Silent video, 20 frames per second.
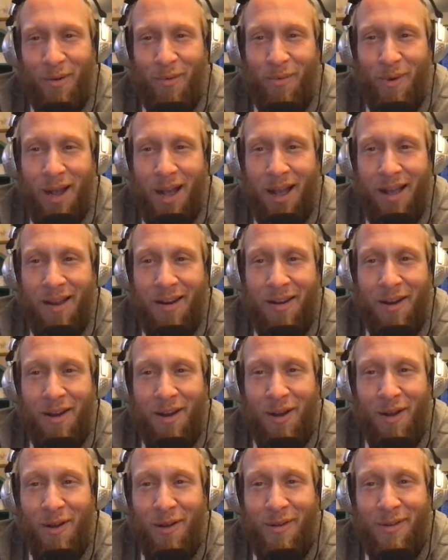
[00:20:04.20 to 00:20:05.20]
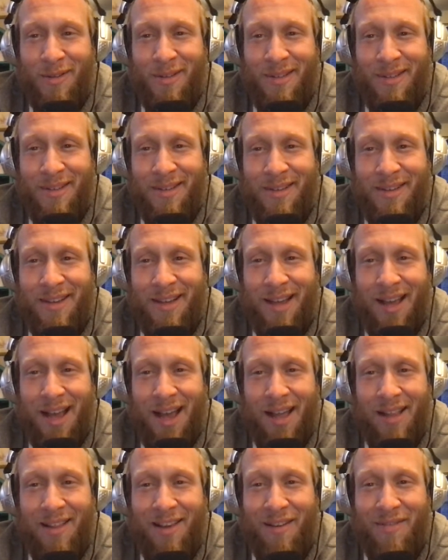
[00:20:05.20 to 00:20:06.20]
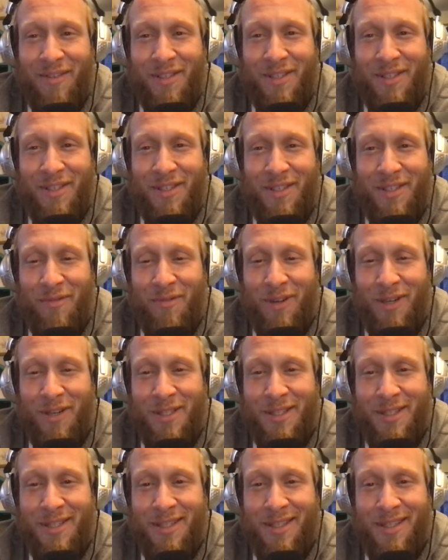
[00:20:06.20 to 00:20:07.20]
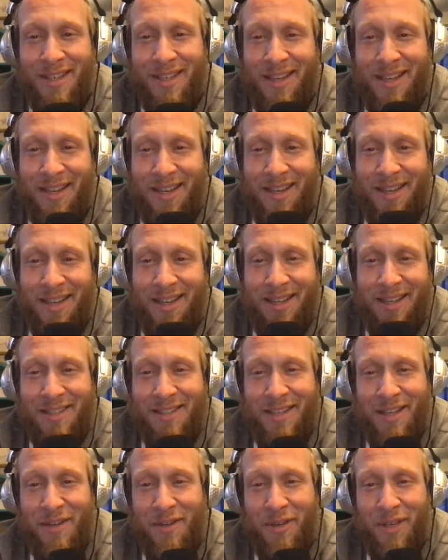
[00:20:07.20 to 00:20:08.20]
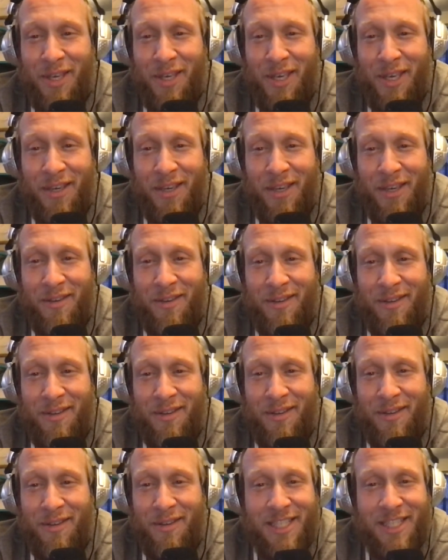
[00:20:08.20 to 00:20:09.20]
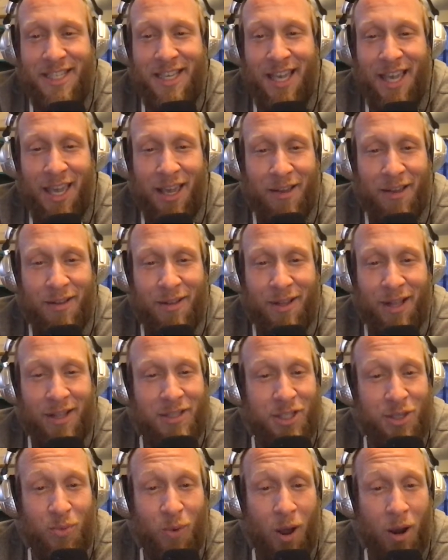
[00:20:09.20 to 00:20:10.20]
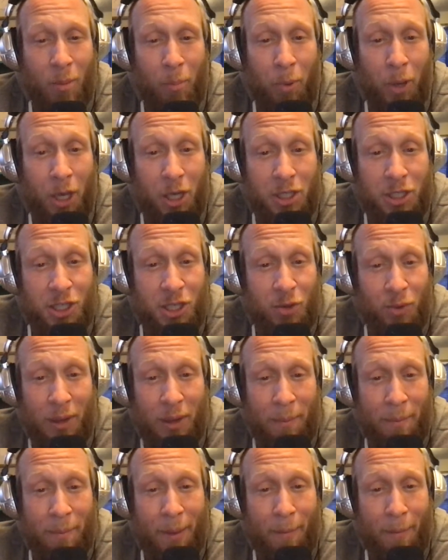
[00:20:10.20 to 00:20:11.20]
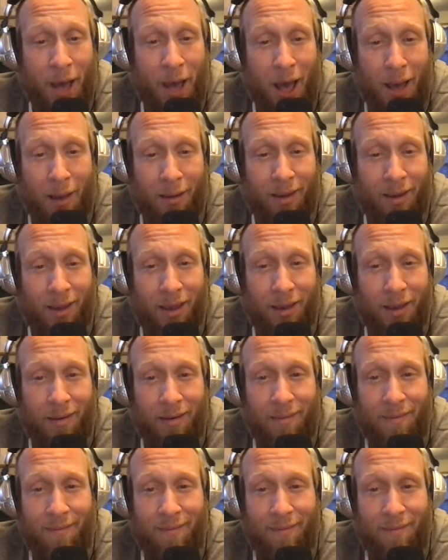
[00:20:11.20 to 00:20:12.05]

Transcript: Right on. I love you, Sophris. You're so cute. You're so cute. I just want to put you in my pocket.